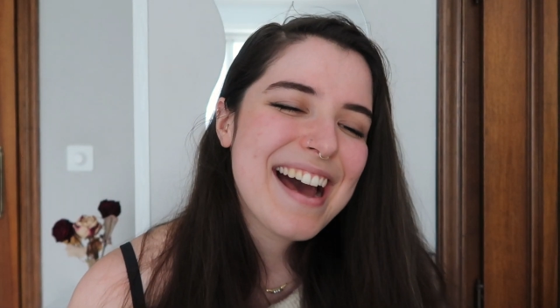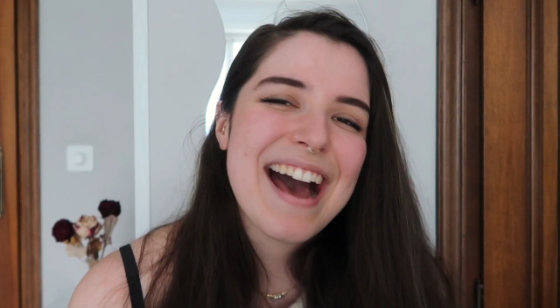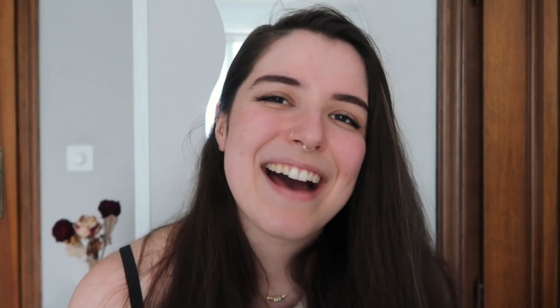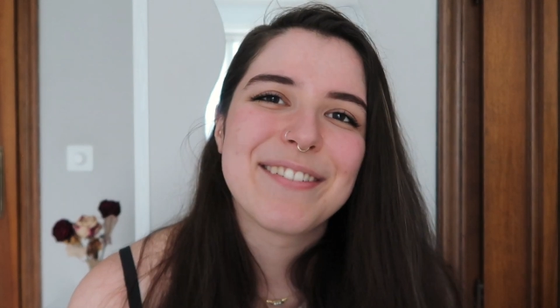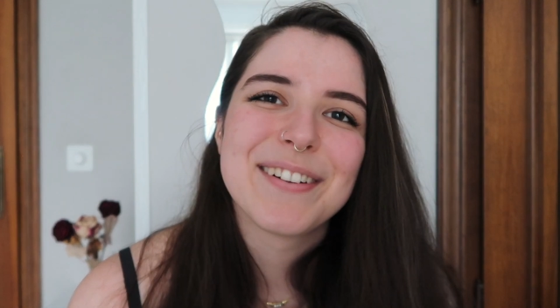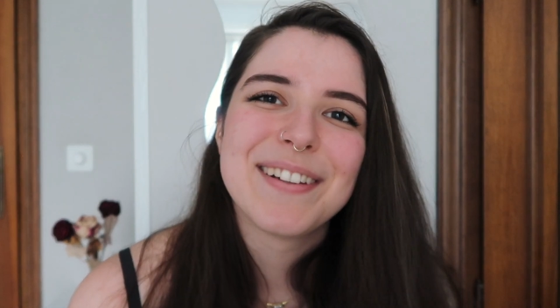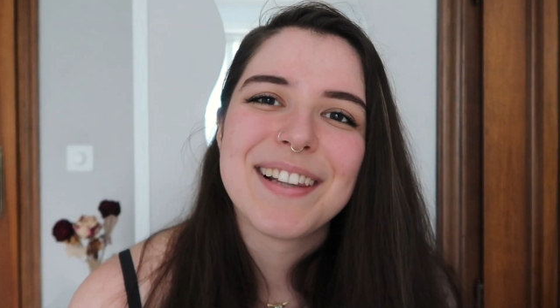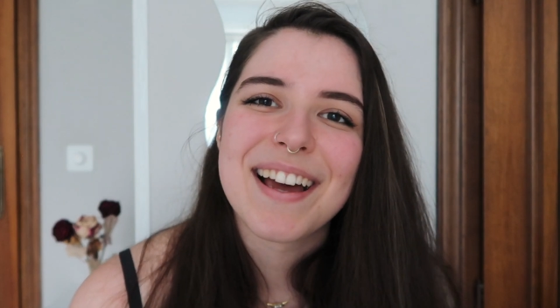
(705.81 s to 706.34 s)

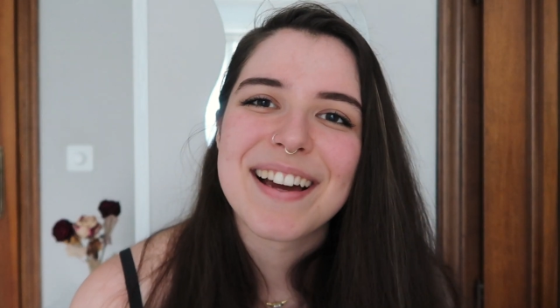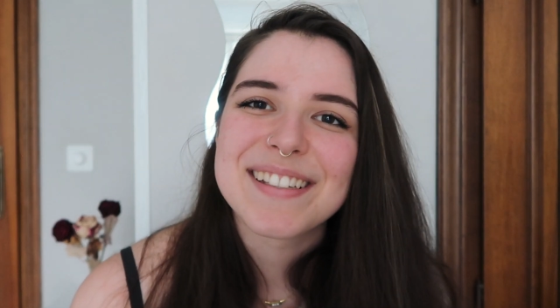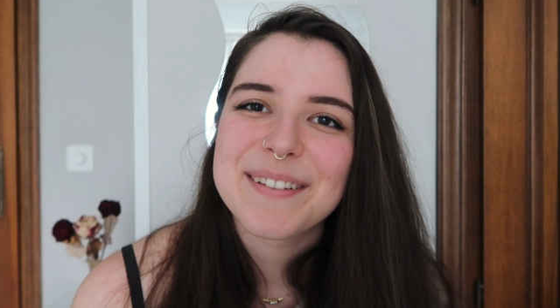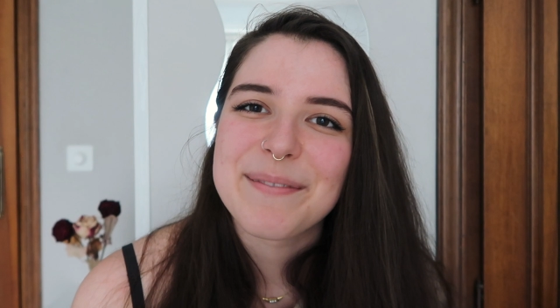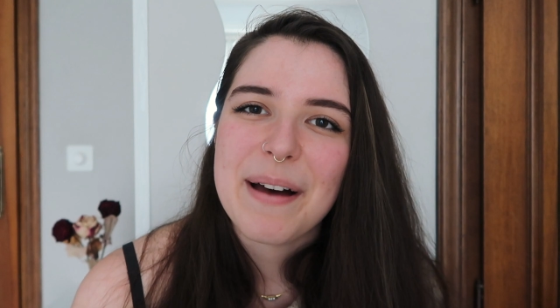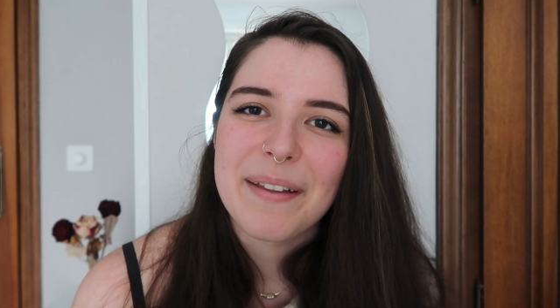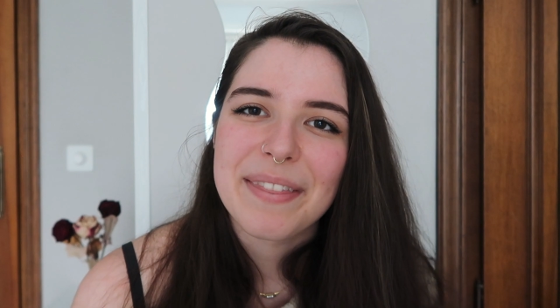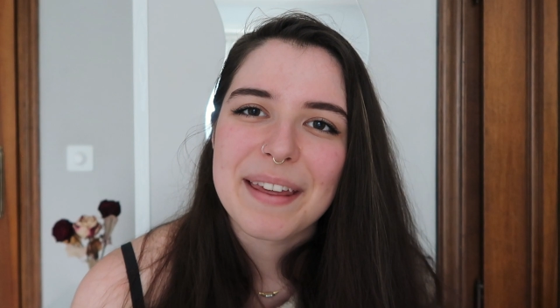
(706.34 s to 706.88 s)
Haven't learned
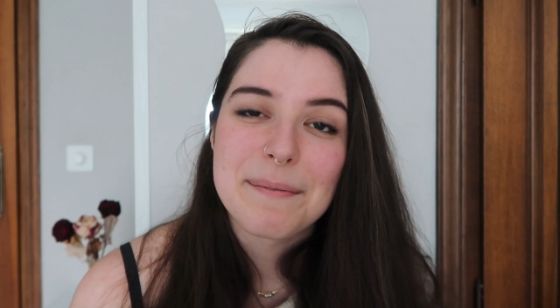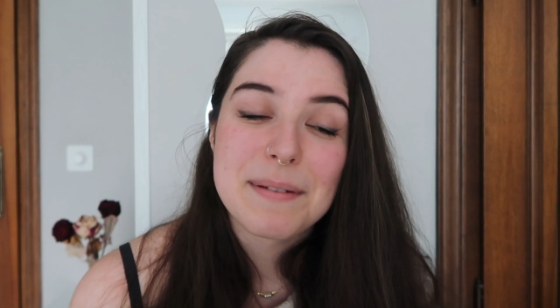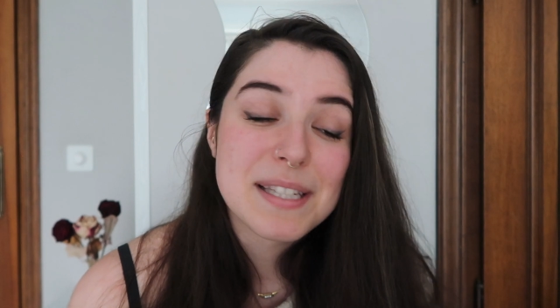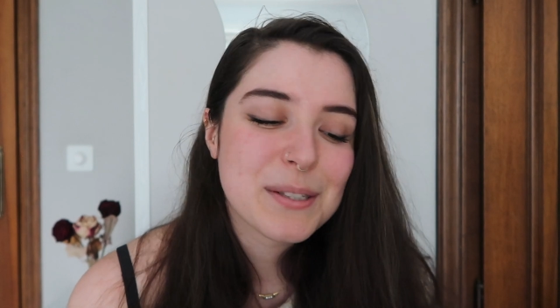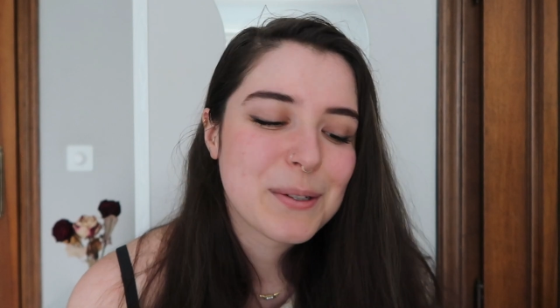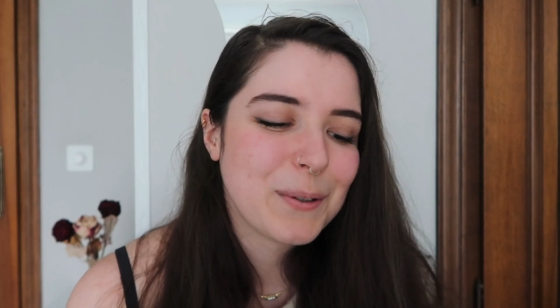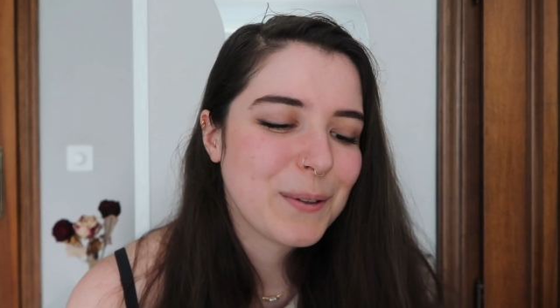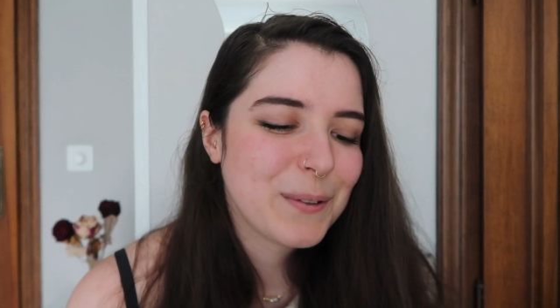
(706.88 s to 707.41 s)
about them in
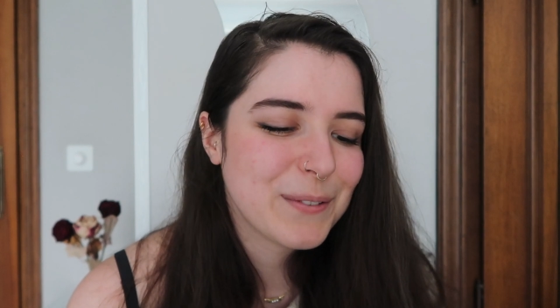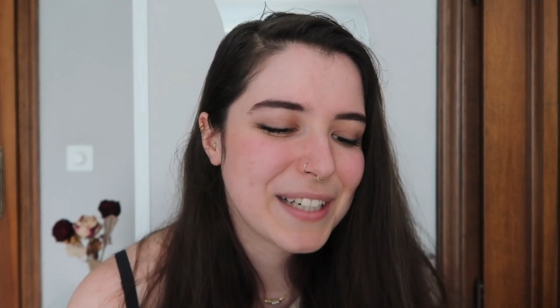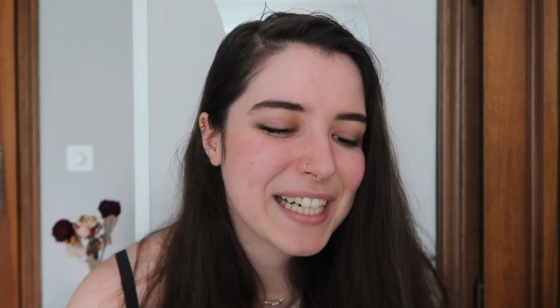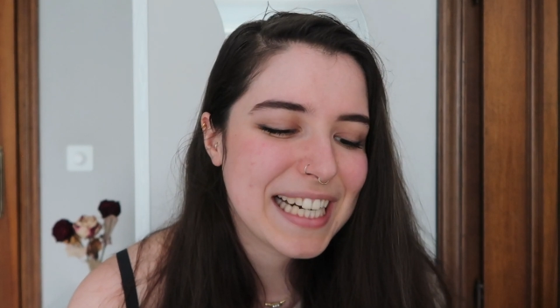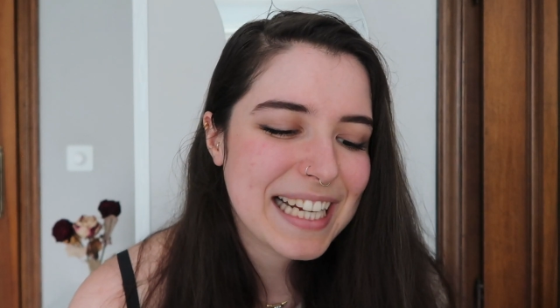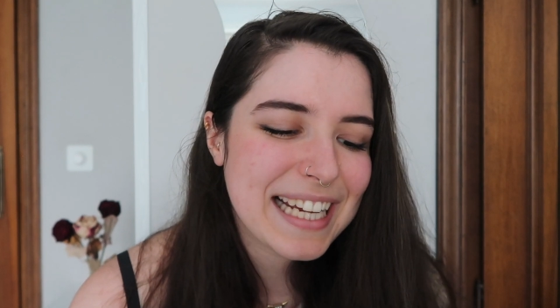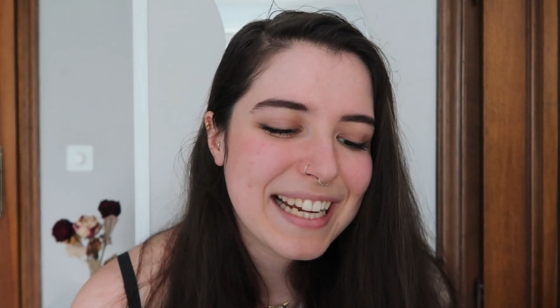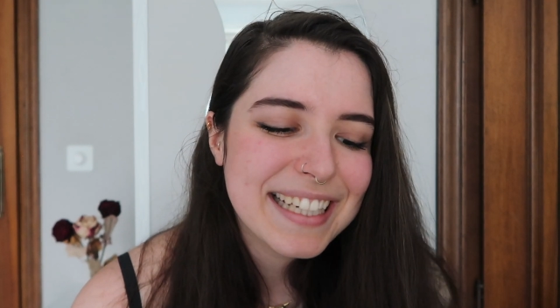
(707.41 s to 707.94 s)
school
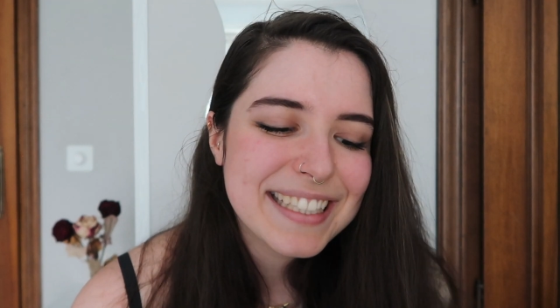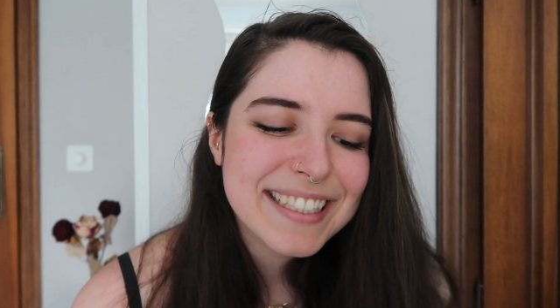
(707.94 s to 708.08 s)
really.